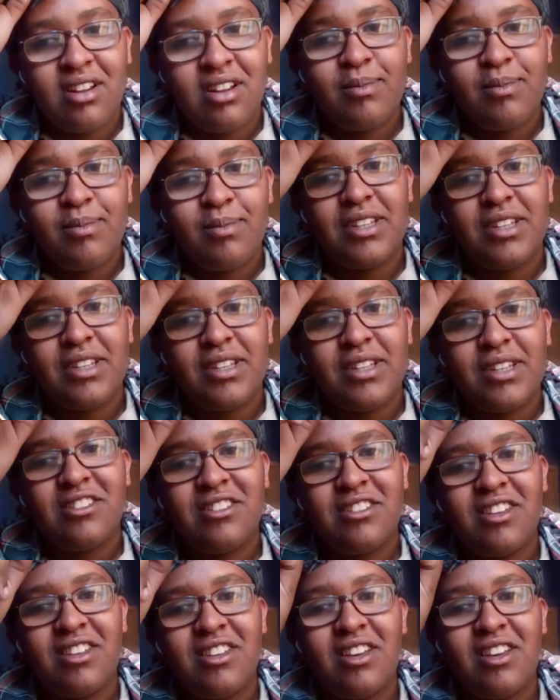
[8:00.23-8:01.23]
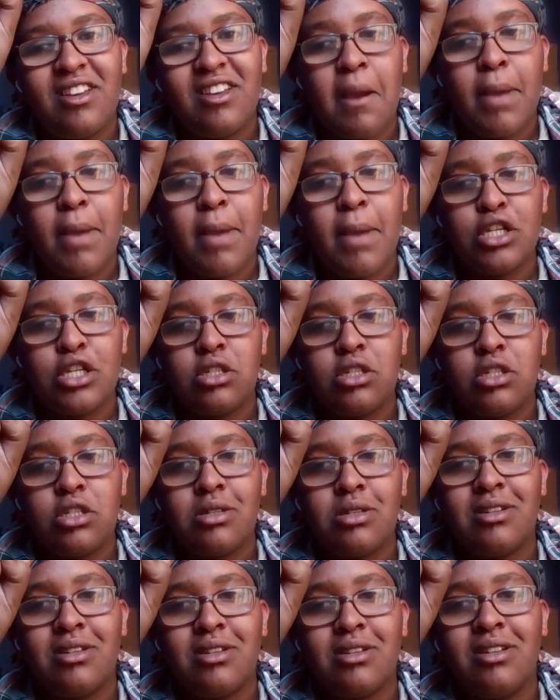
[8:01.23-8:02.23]
Peace. Peace.
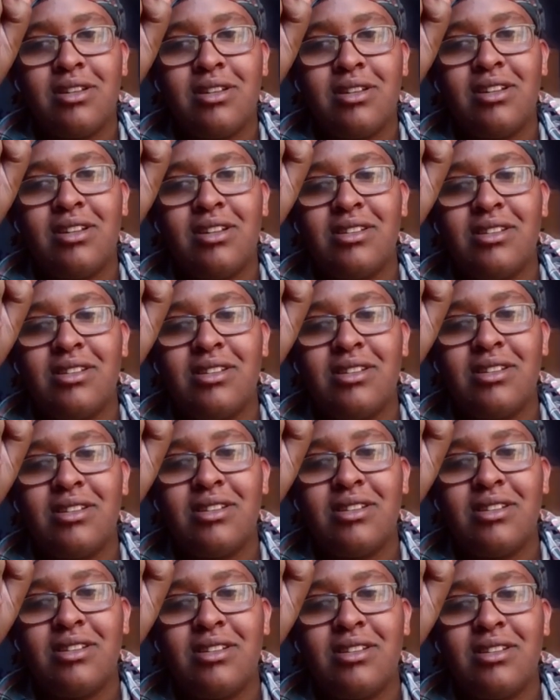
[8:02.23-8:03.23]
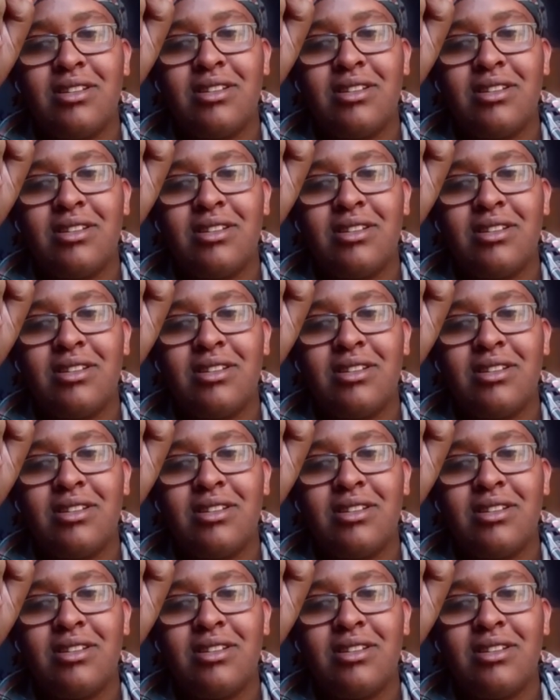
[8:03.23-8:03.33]
Salam alaikum.